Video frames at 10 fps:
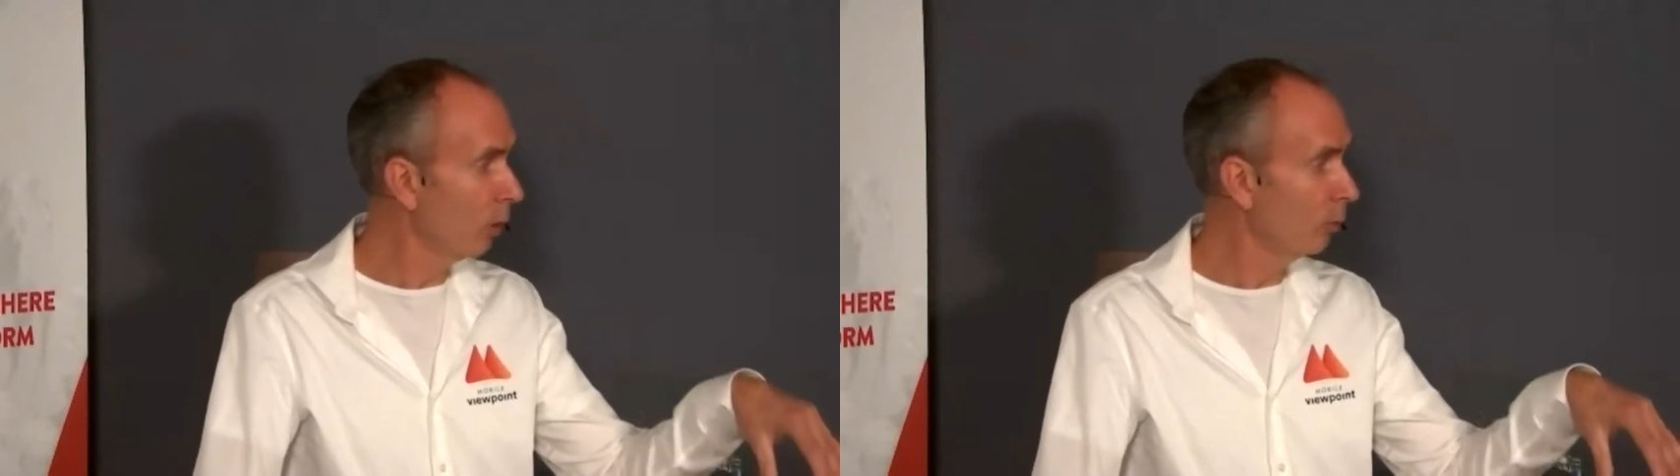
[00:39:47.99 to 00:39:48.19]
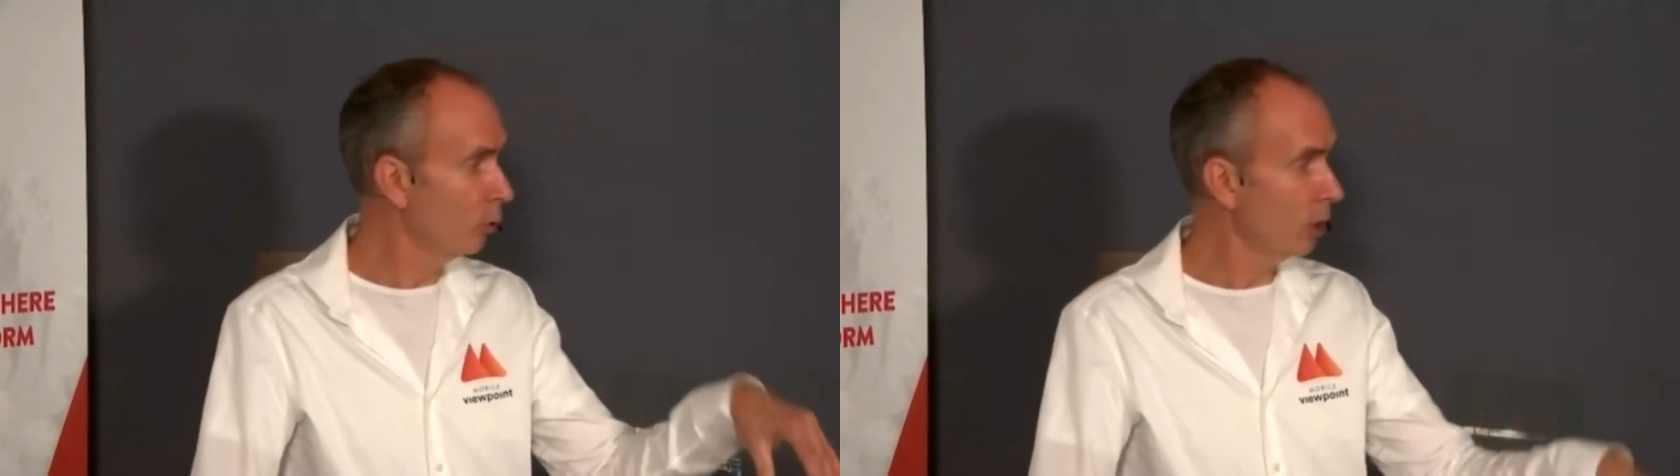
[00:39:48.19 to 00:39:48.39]

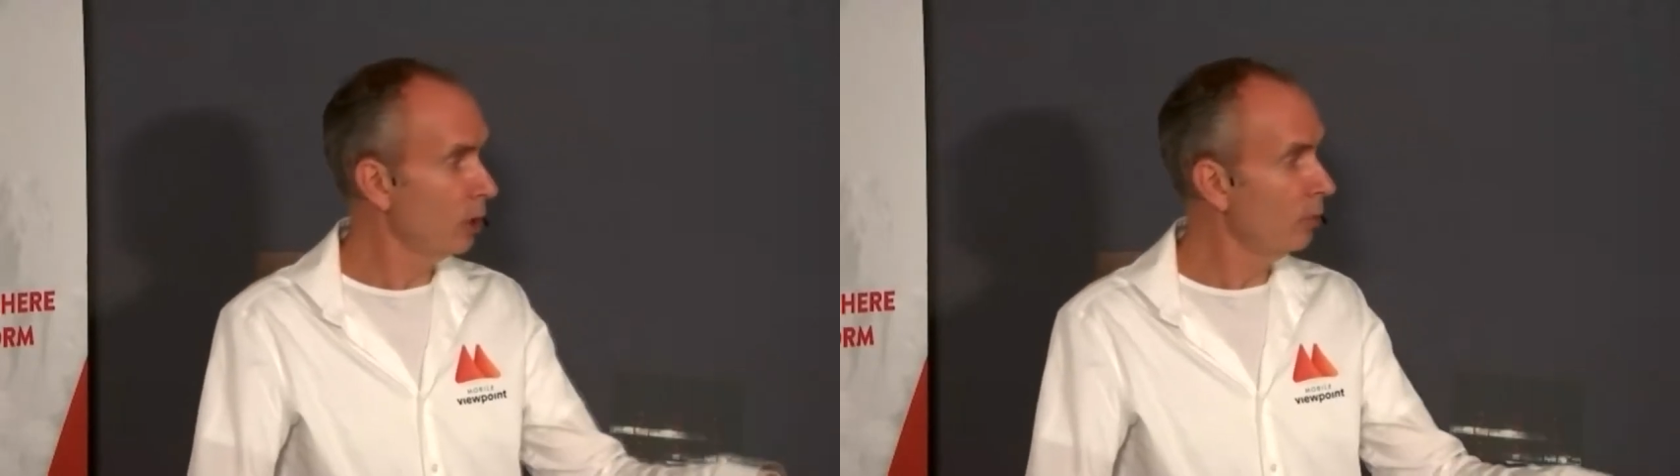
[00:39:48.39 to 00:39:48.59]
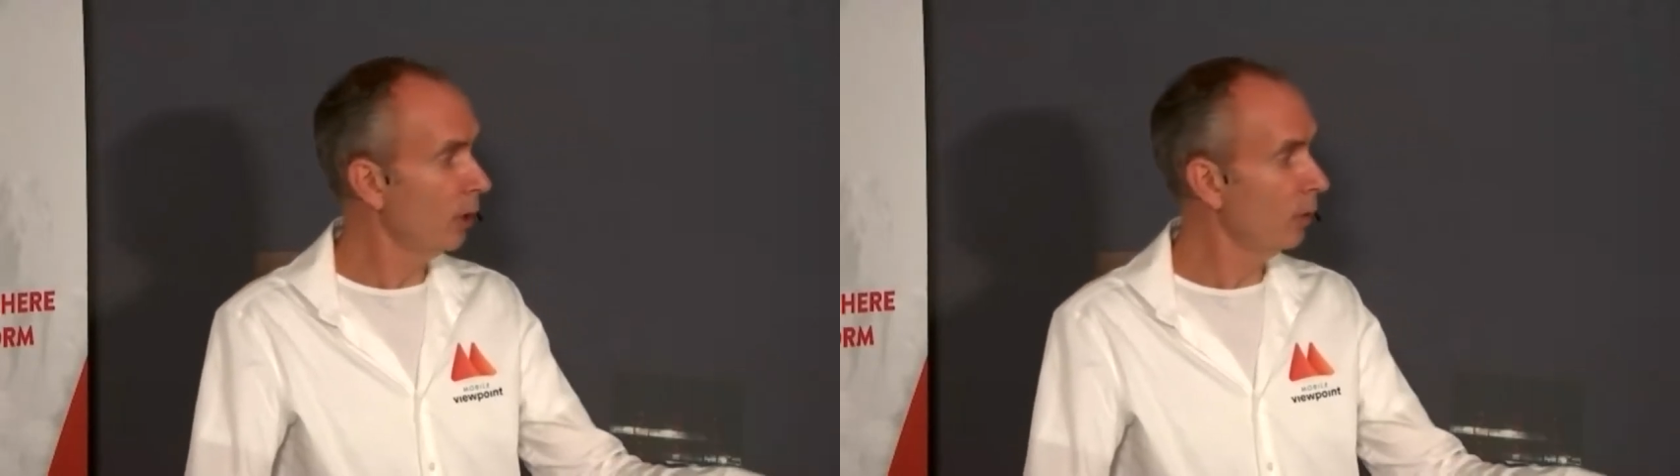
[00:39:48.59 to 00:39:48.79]
up to
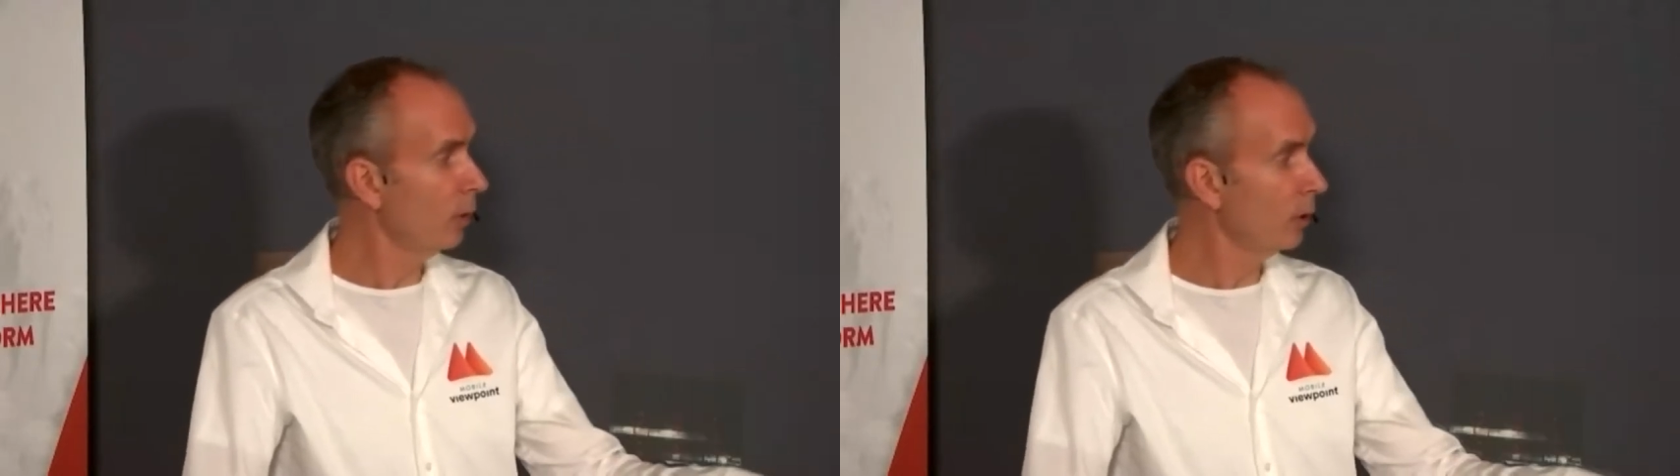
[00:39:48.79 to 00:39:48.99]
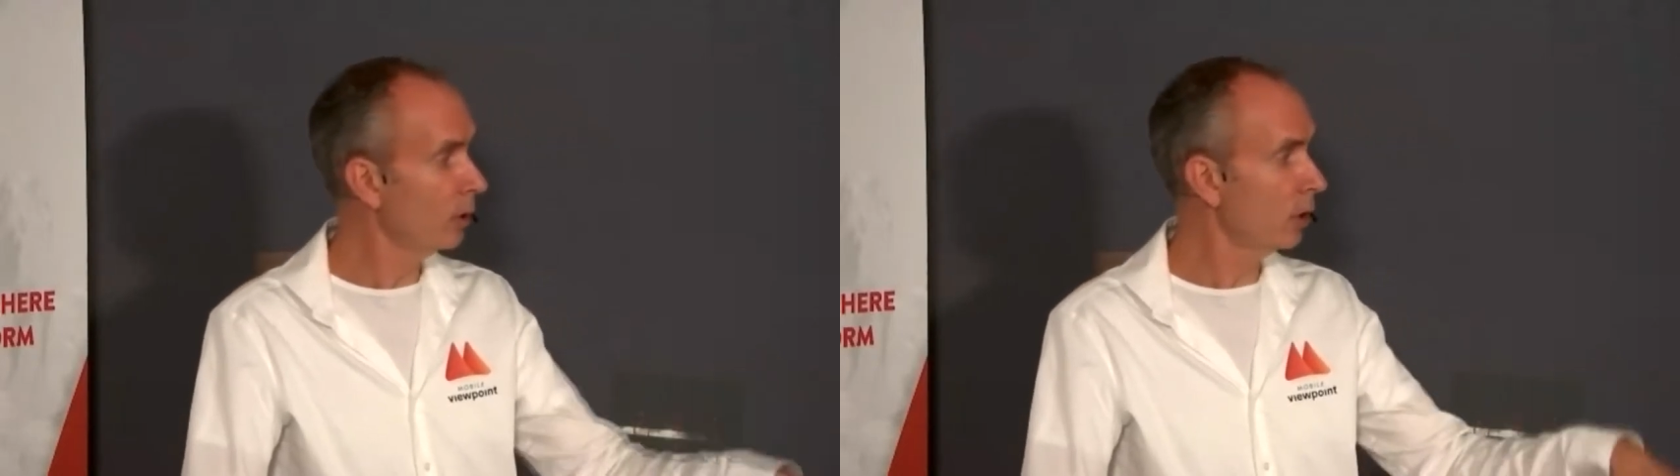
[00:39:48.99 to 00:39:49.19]
60
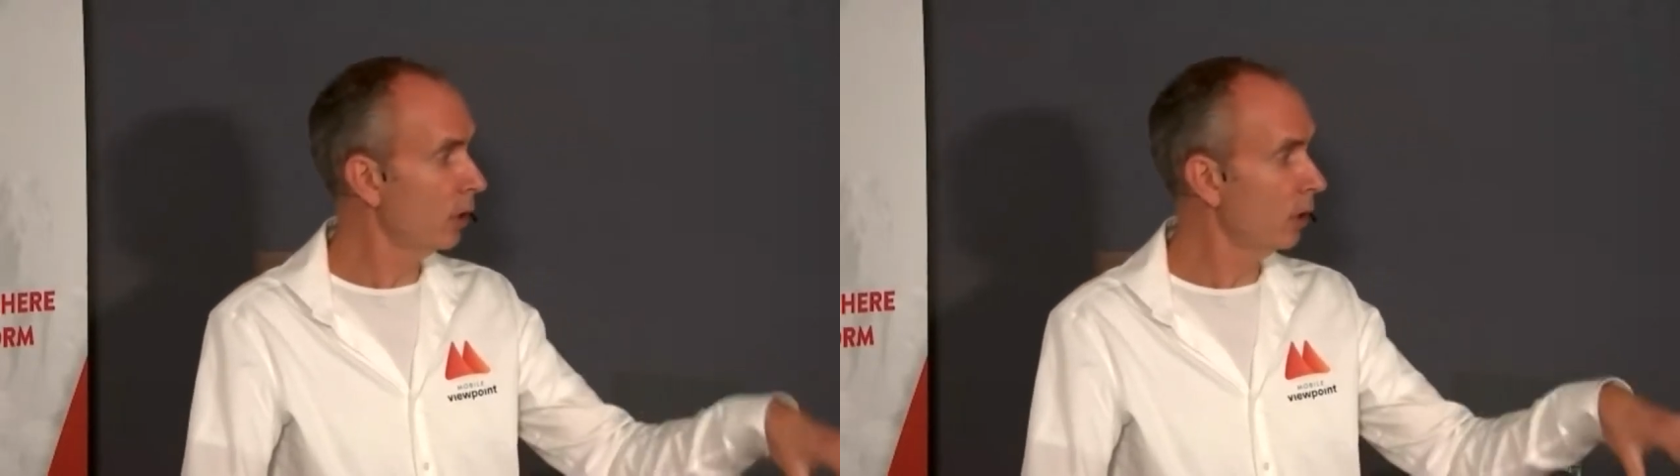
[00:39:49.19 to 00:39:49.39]
megabits